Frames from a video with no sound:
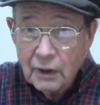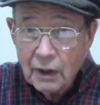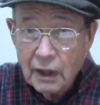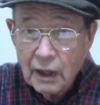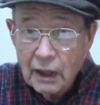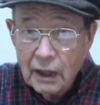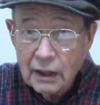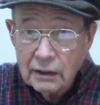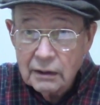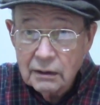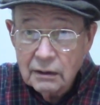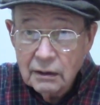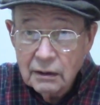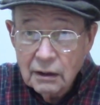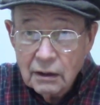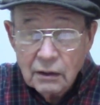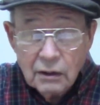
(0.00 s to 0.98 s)

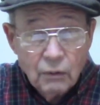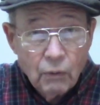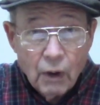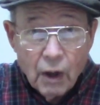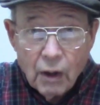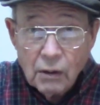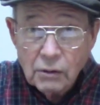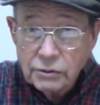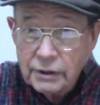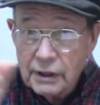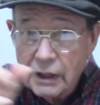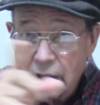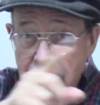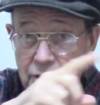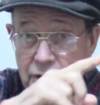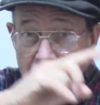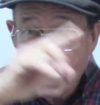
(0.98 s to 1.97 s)
And the walls of
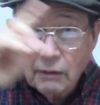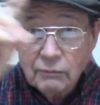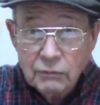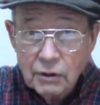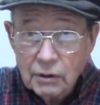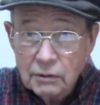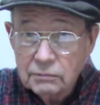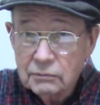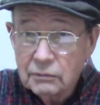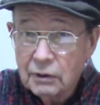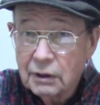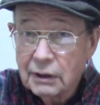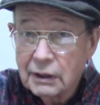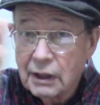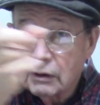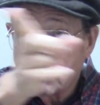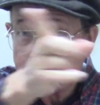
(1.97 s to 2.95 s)
that shop were
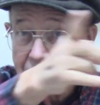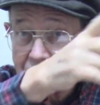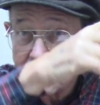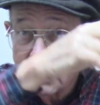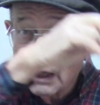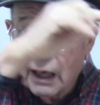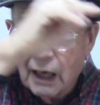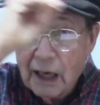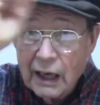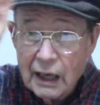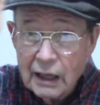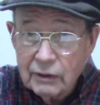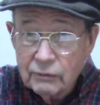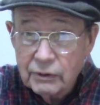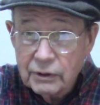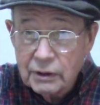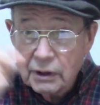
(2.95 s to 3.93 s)
literally
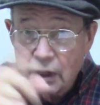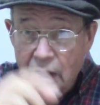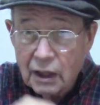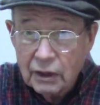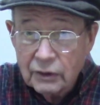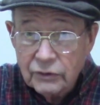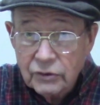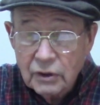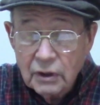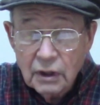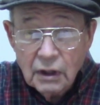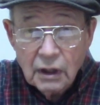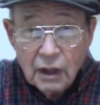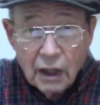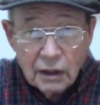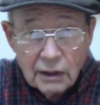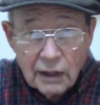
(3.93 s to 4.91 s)
lined with guns.
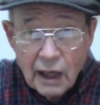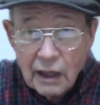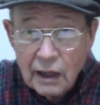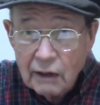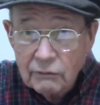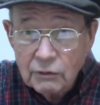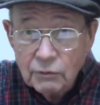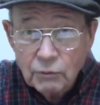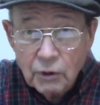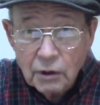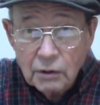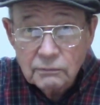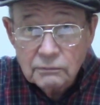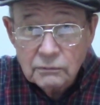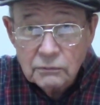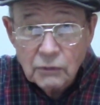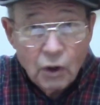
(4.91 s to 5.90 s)
A lot of them
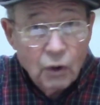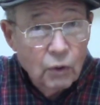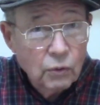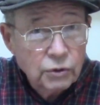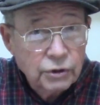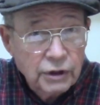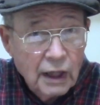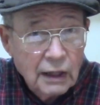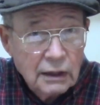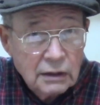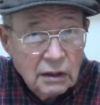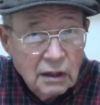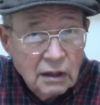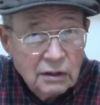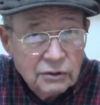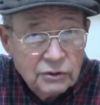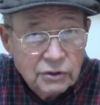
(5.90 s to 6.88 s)
were old
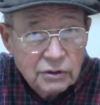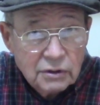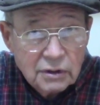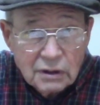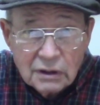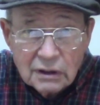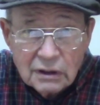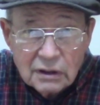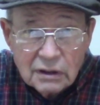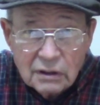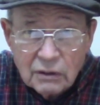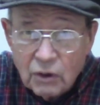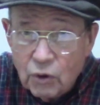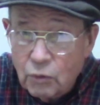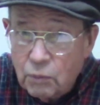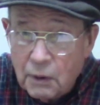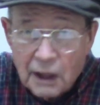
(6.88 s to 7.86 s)
shotguns,
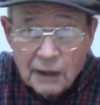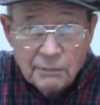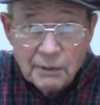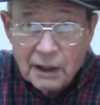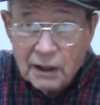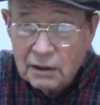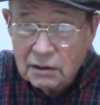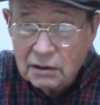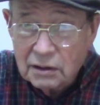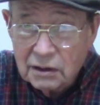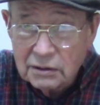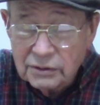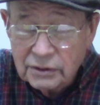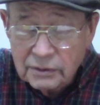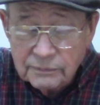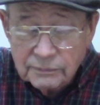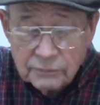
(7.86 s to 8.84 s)
old black powder
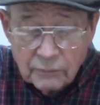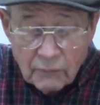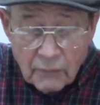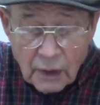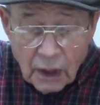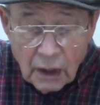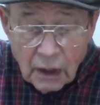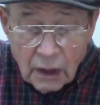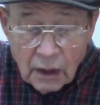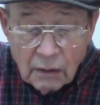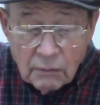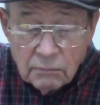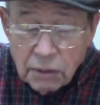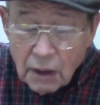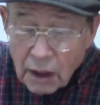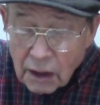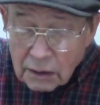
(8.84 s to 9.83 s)
guns.
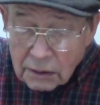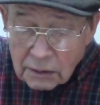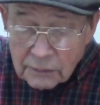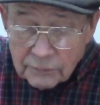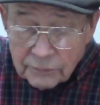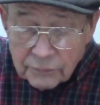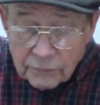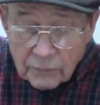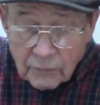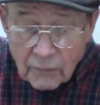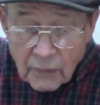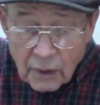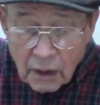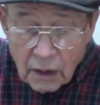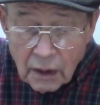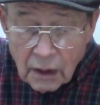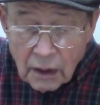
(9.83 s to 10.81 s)
But
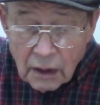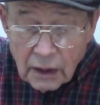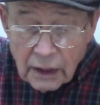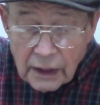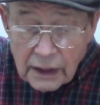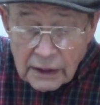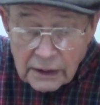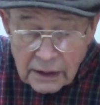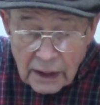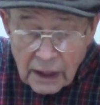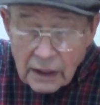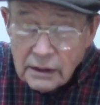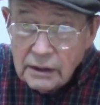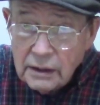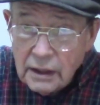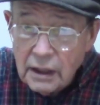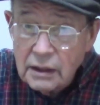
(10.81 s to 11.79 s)
he
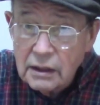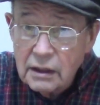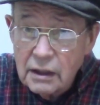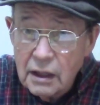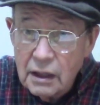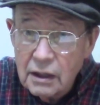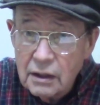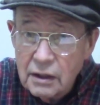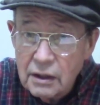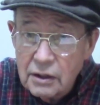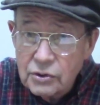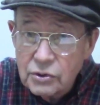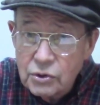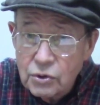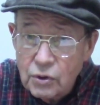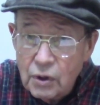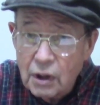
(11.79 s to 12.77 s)
did get in
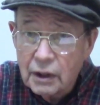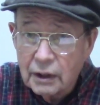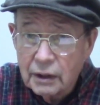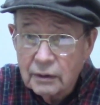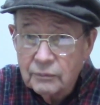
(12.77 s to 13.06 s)
this drilling.